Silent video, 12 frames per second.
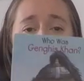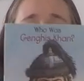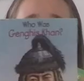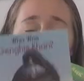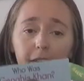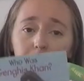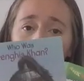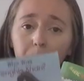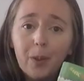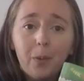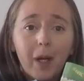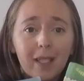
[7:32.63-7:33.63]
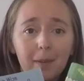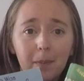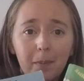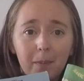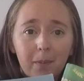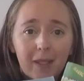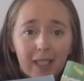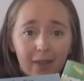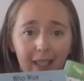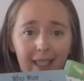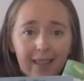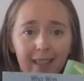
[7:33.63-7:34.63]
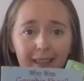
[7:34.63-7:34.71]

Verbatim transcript: I love the Who Was series.